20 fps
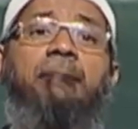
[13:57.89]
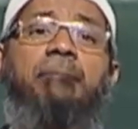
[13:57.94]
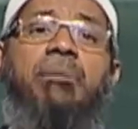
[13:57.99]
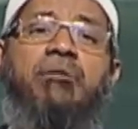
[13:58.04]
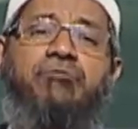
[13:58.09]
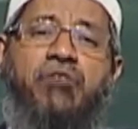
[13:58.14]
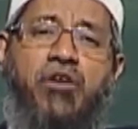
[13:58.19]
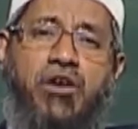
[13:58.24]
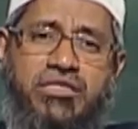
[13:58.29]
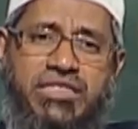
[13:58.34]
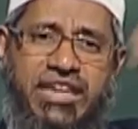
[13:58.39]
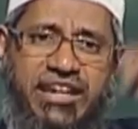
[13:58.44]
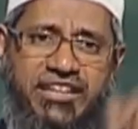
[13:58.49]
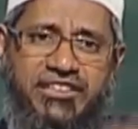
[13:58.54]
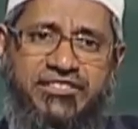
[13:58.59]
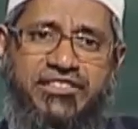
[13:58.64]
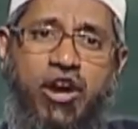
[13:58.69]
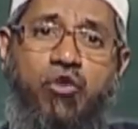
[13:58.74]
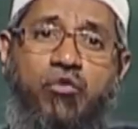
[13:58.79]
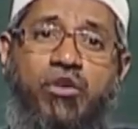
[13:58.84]
before he
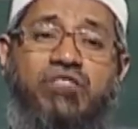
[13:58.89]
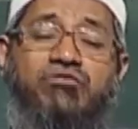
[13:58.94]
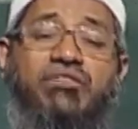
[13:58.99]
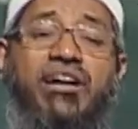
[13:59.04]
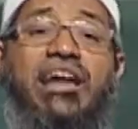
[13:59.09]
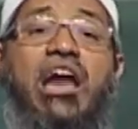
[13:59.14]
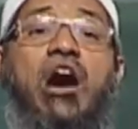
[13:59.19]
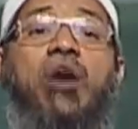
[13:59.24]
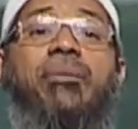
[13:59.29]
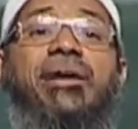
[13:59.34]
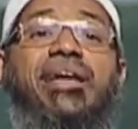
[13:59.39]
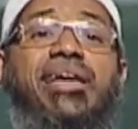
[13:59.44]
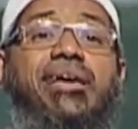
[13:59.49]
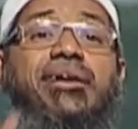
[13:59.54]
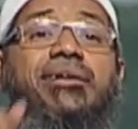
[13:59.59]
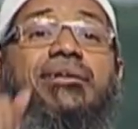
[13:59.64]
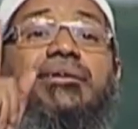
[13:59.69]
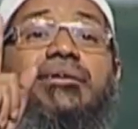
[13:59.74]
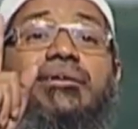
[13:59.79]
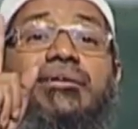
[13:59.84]
settles down with one. How
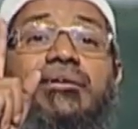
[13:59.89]
many?